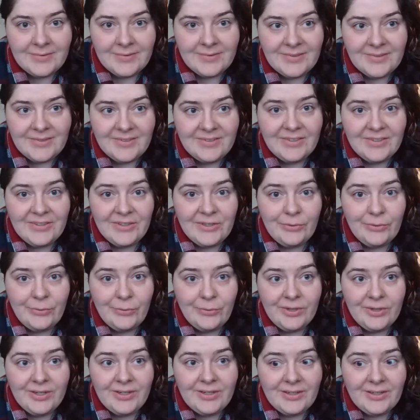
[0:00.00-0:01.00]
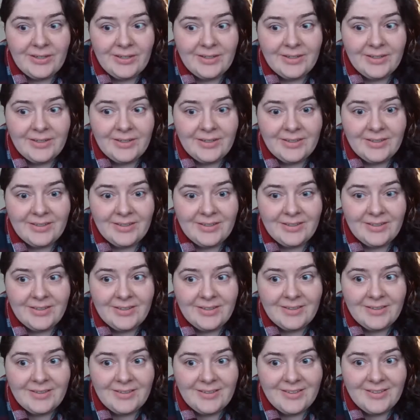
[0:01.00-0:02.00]
Is it gonna work?
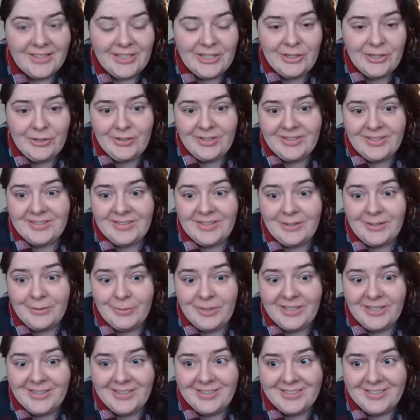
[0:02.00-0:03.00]
Can you guys hear me?